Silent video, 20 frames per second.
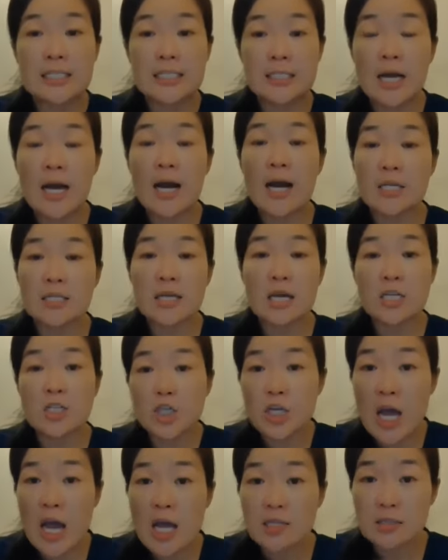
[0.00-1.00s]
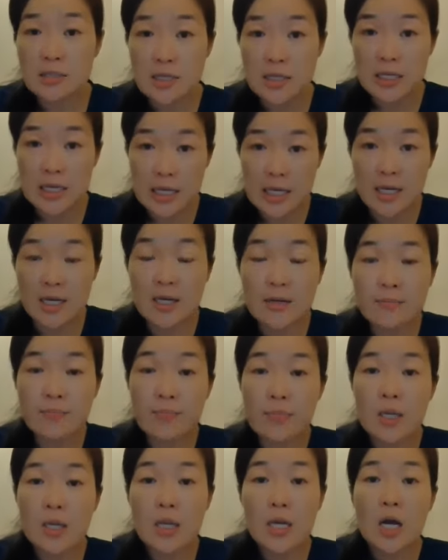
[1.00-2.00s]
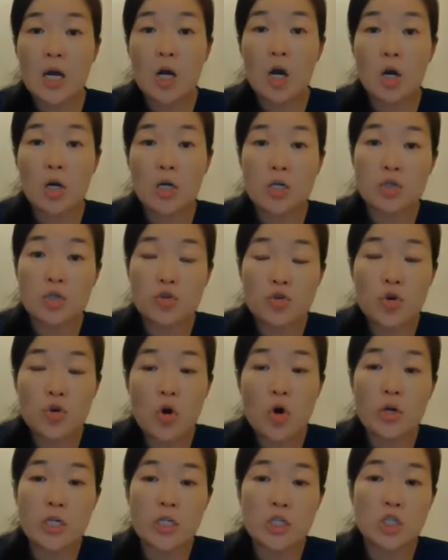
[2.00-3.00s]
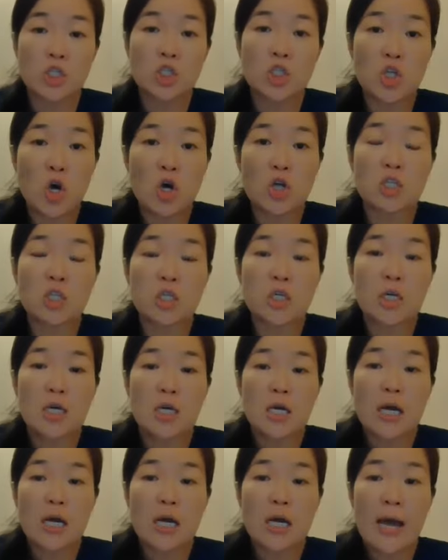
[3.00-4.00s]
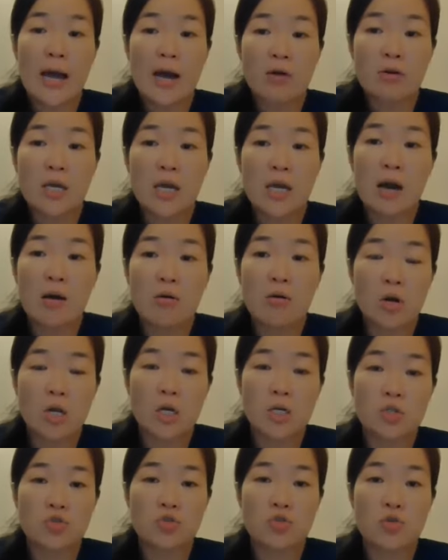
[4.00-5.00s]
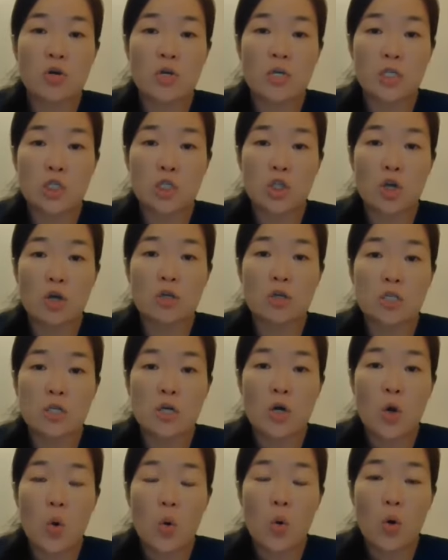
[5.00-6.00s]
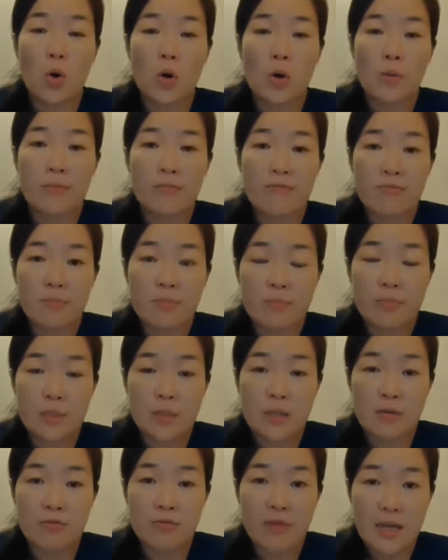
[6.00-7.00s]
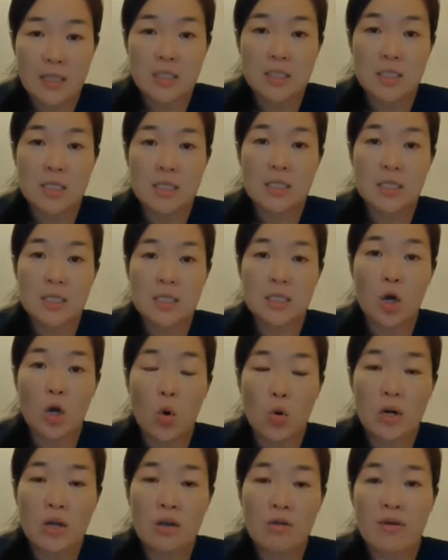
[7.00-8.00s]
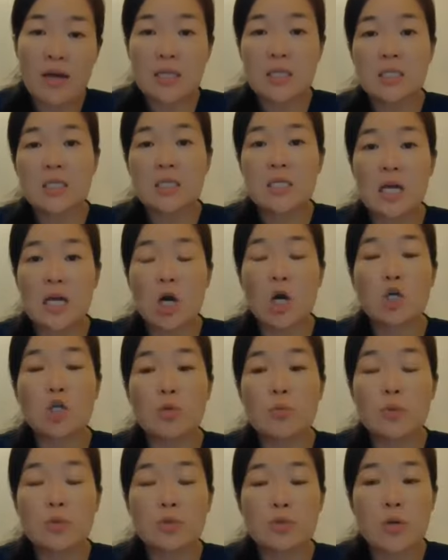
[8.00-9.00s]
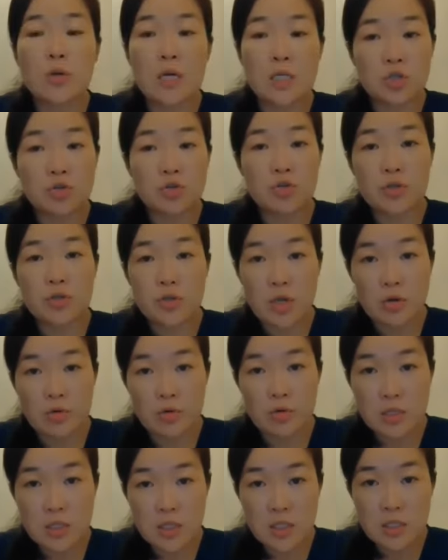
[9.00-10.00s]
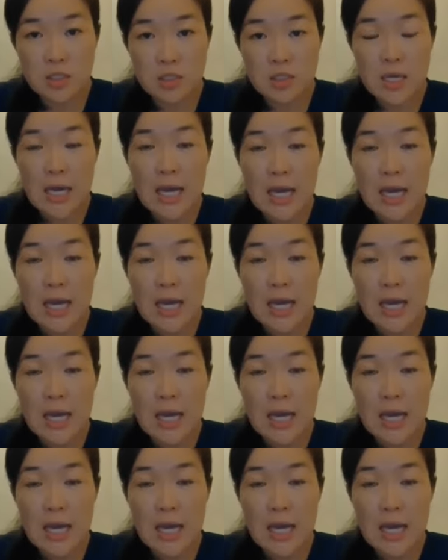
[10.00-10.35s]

Yeah, as I shared earlier, cholesterol is not, LDL cholesterol is not the factor, the only factor that contribute to arteriosclerosis.